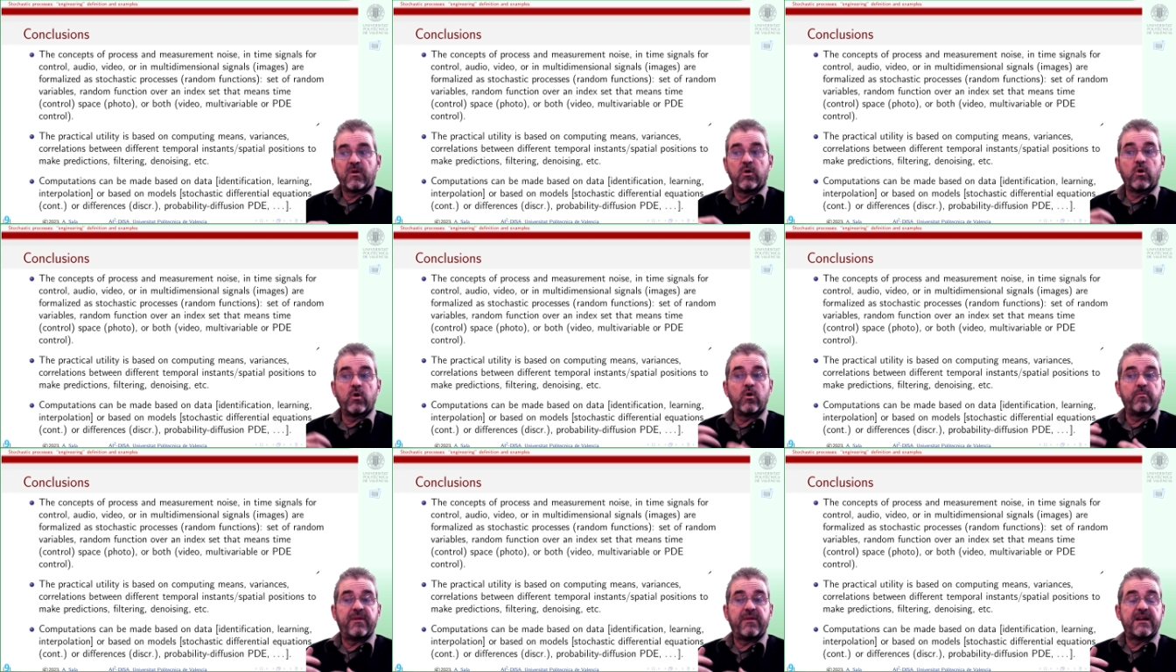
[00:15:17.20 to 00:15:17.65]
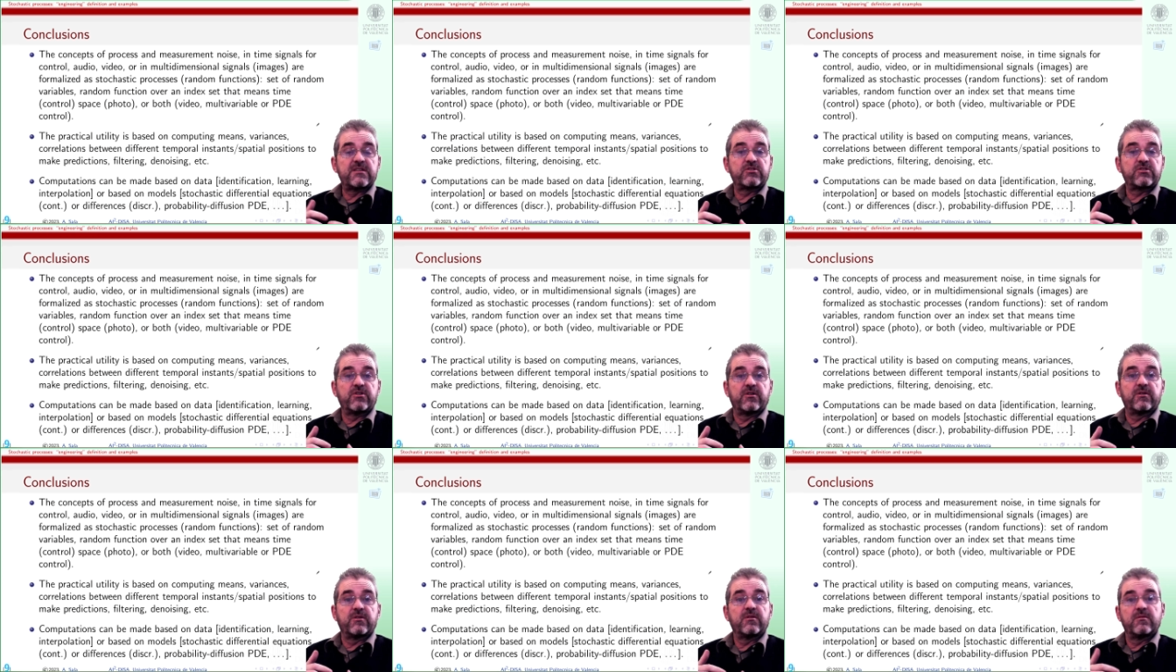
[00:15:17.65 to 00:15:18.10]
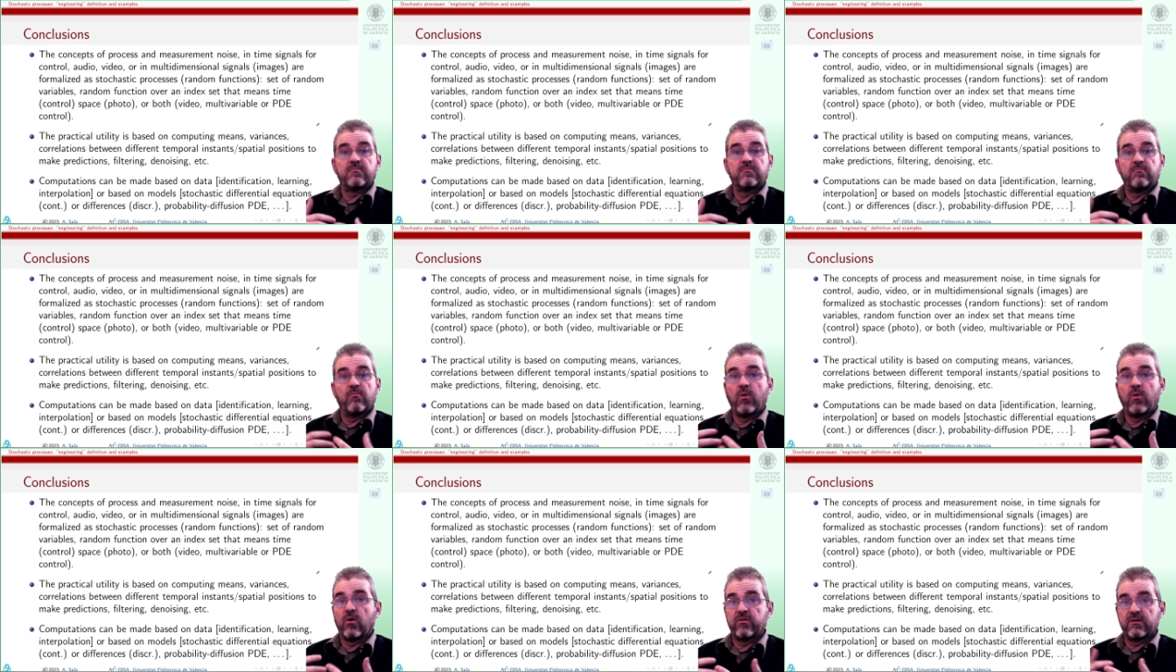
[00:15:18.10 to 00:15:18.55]
or based on
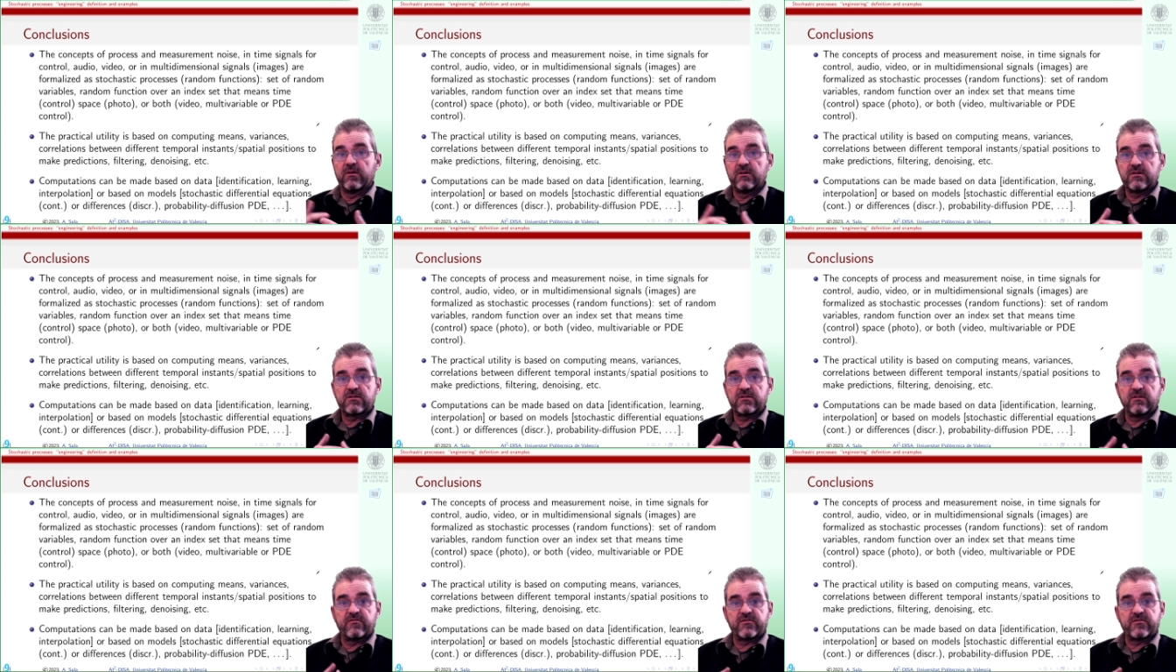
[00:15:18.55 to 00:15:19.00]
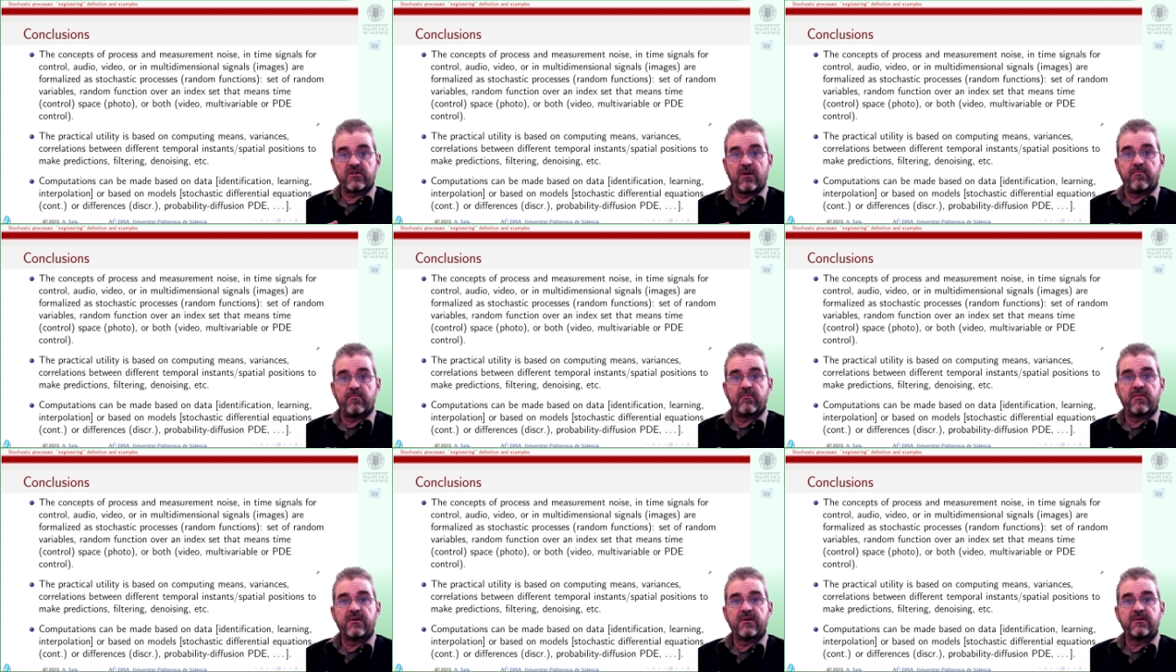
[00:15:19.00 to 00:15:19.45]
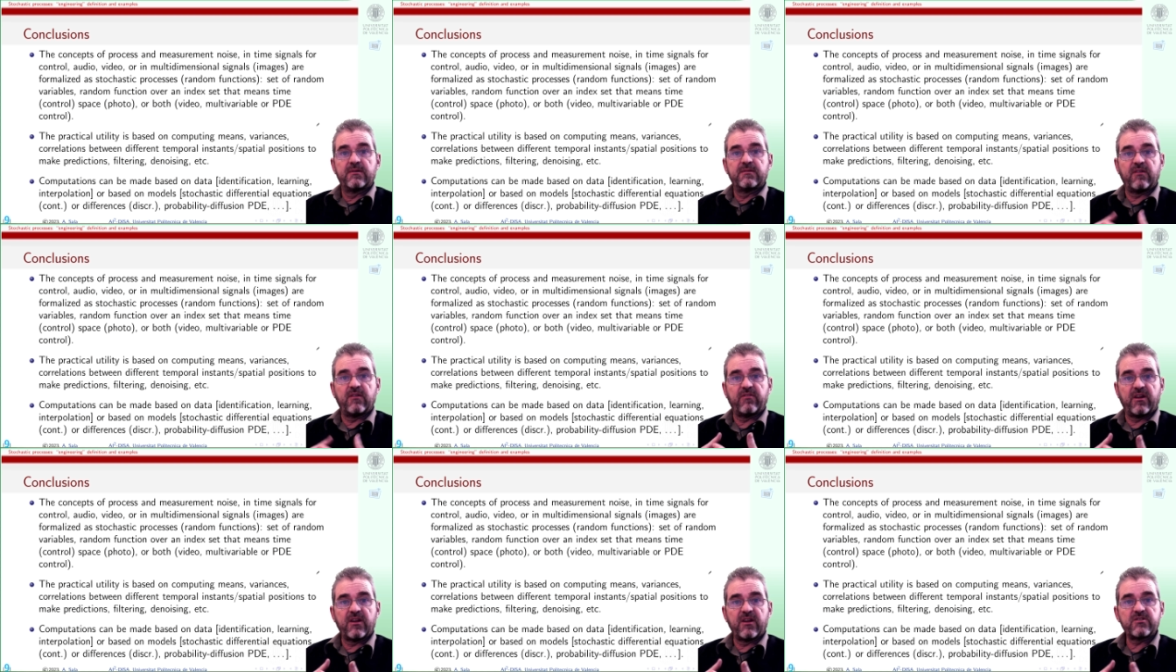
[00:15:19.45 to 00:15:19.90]
models of some
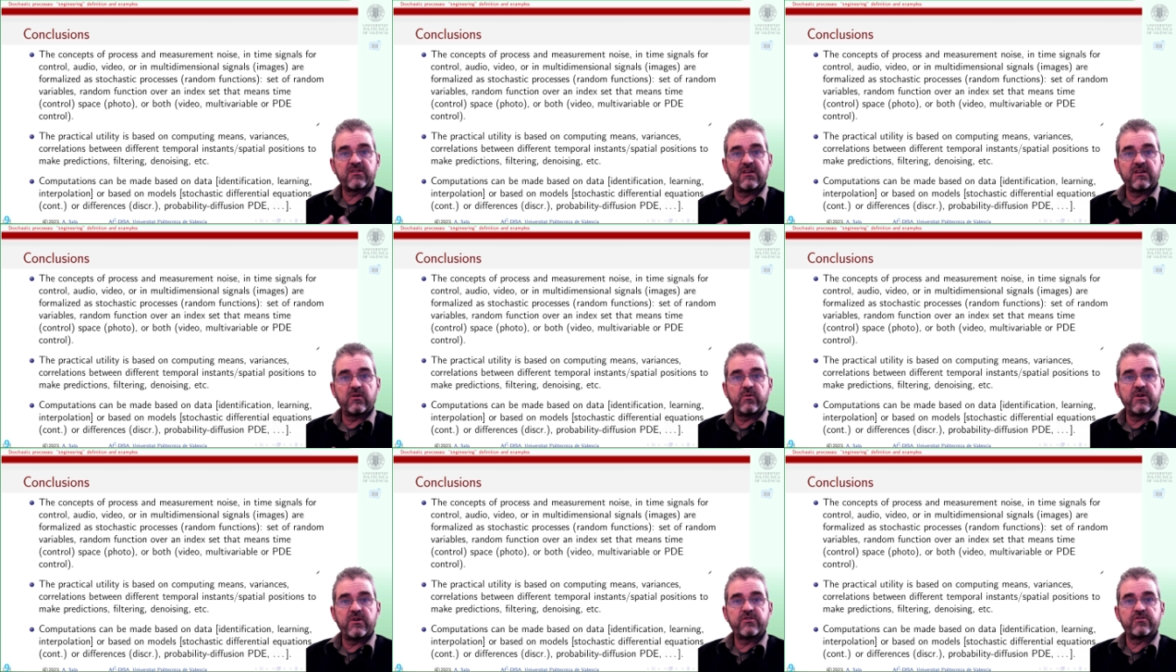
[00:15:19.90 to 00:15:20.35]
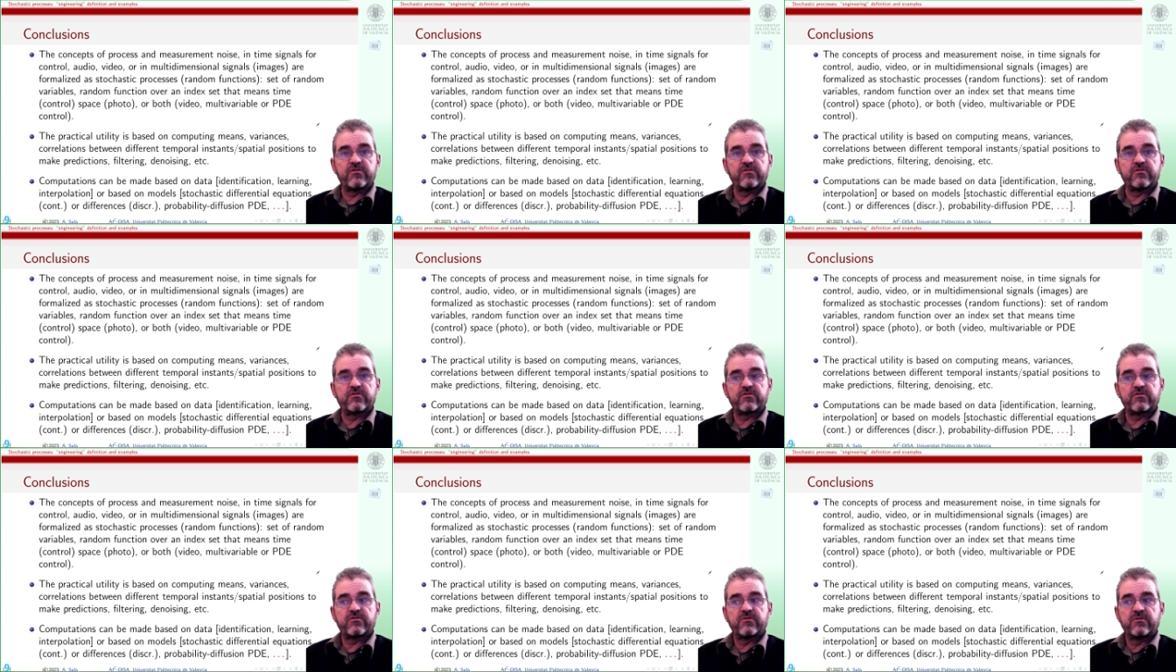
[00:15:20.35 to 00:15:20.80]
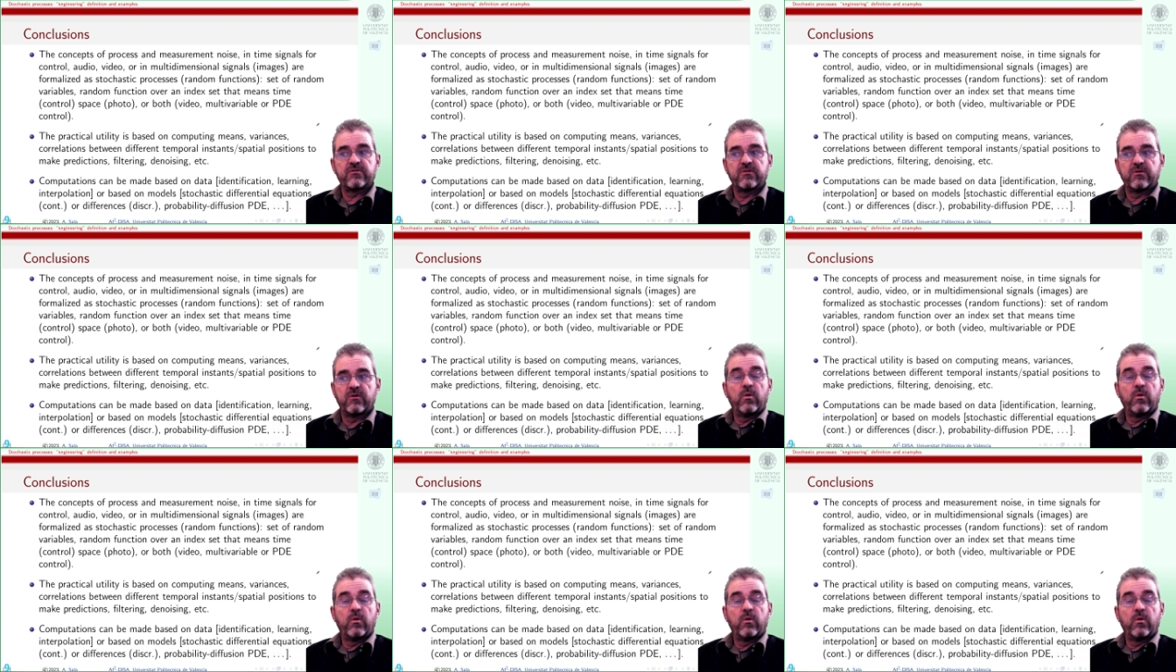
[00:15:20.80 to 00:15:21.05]
differential equations